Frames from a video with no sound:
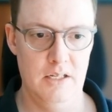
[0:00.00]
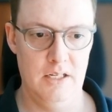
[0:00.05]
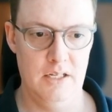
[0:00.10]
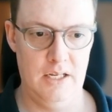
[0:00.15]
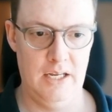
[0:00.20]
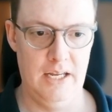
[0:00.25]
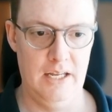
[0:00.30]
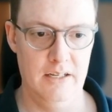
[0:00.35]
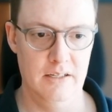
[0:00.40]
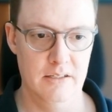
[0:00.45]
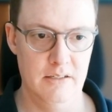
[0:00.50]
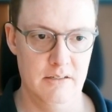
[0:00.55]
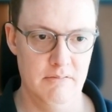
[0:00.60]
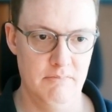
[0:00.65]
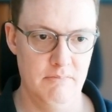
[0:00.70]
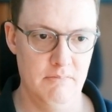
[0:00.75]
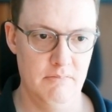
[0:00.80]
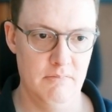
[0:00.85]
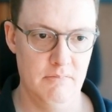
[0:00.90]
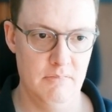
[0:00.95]
and
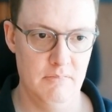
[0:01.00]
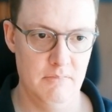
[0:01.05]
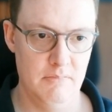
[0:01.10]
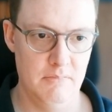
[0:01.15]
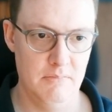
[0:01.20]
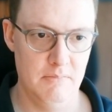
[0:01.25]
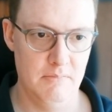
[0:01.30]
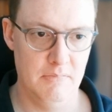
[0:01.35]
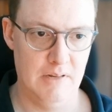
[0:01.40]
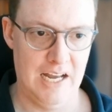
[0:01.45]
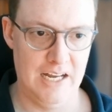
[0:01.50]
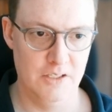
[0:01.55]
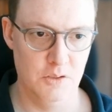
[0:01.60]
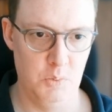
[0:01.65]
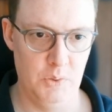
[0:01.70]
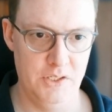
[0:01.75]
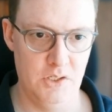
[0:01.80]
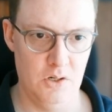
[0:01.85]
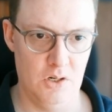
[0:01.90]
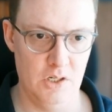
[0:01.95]
as
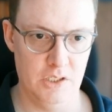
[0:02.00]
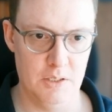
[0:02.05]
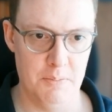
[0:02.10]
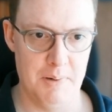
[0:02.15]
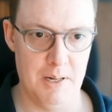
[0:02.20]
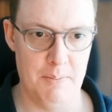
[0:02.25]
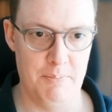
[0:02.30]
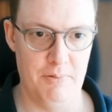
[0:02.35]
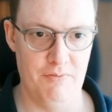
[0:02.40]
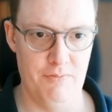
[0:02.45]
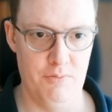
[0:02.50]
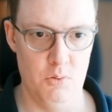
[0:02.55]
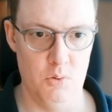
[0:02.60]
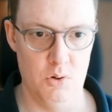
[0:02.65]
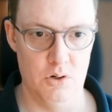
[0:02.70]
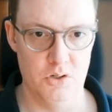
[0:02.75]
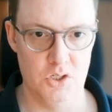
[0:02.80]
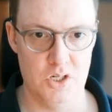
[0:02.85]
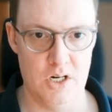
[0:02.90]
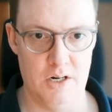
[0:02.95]
we talked about
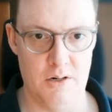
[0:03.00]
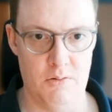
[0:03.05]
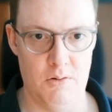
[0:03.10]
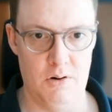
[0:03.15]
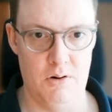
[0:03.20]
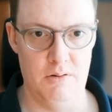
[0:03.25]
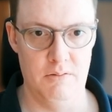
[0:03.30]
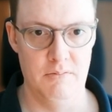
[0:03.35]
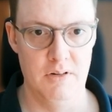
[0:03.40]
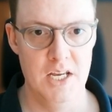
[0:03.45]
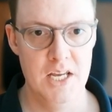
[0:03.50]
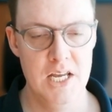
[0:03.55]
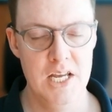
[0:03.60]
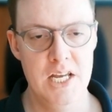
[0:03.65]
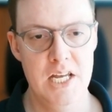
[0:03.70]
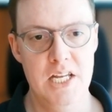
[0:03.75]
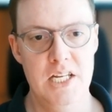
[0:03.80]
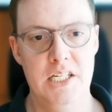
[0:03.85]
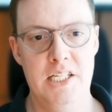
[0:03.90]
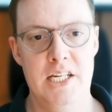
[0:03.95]
before, Chacron
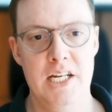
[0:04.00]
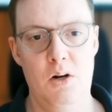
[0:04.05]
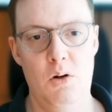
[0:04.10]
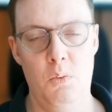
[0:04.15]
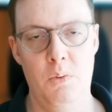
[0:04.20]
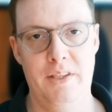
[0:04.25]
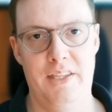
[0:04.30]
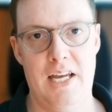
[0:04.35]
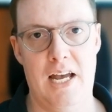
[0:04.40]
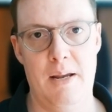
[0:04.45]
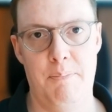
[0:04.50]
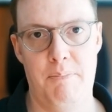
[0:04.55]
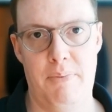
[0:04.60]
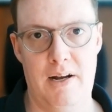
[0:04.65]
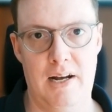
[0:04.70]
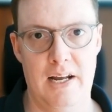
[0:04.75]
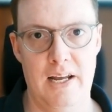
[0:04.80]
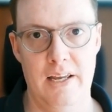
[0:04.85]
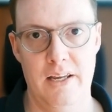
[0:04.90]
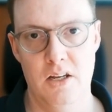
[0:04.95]
dealt with that
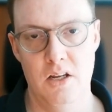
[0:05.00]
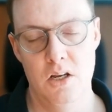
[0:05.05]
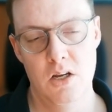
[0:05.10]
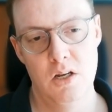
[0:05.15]
by